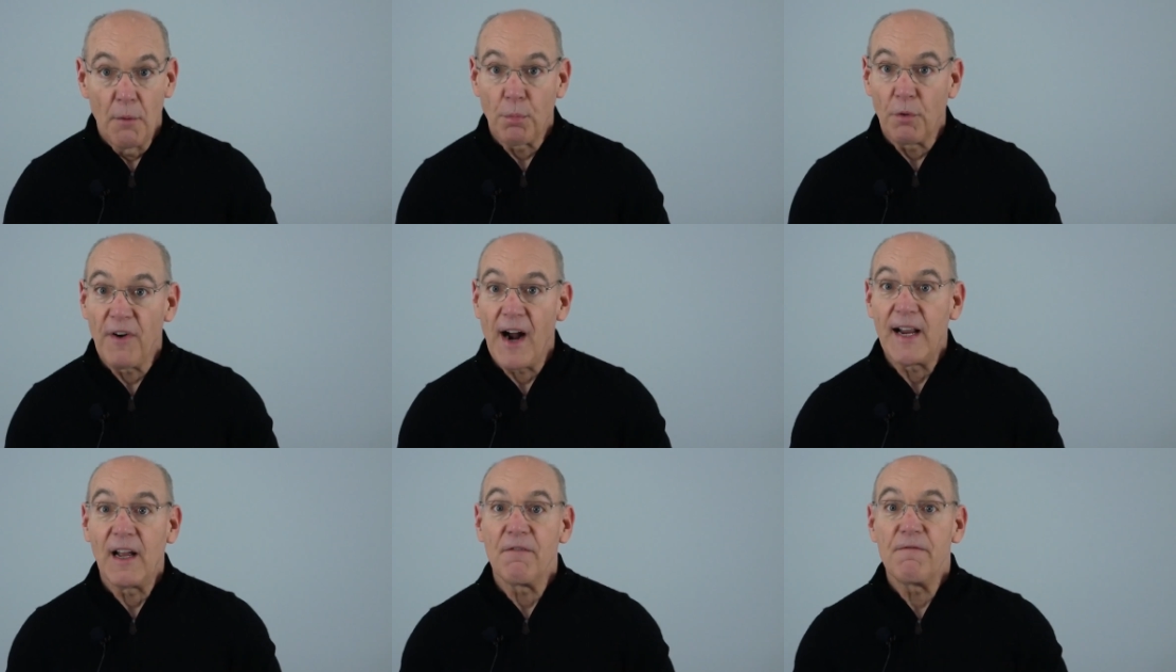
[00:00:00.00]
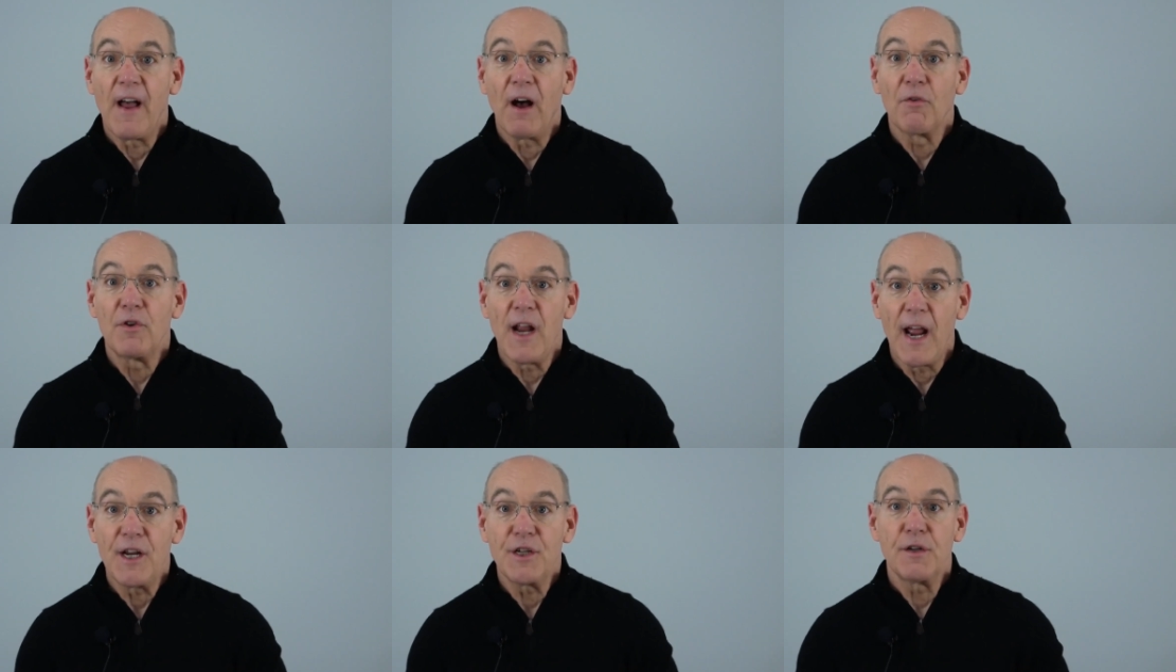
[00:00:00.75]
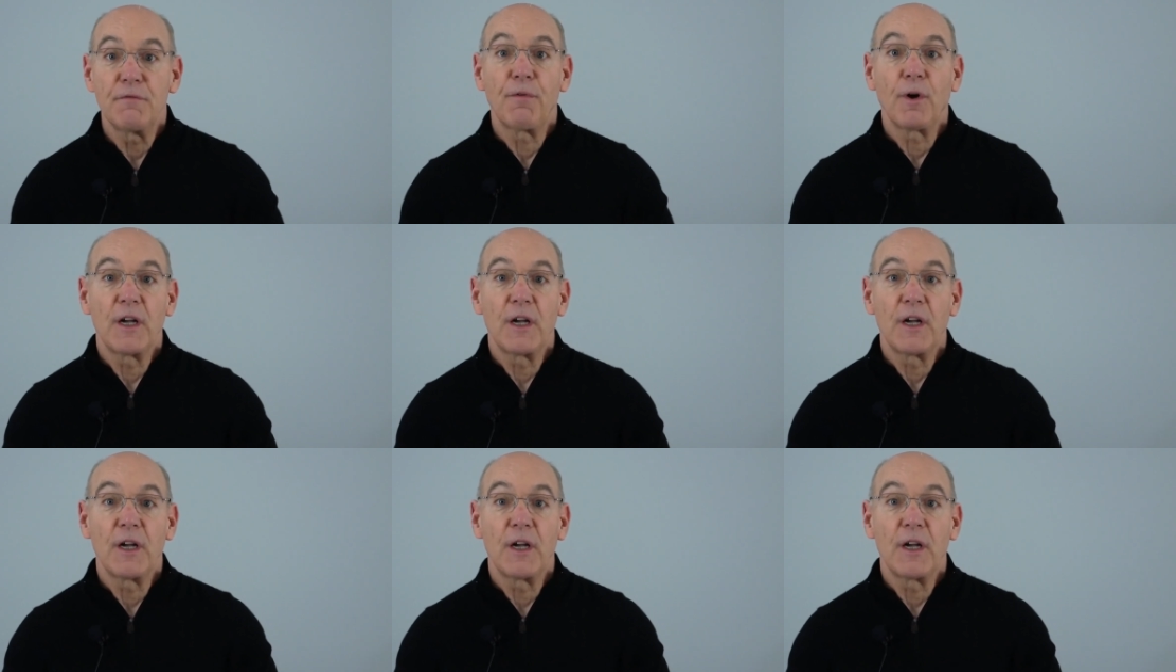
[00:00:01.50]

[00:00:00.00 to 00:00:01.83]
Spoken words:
providing a foundation for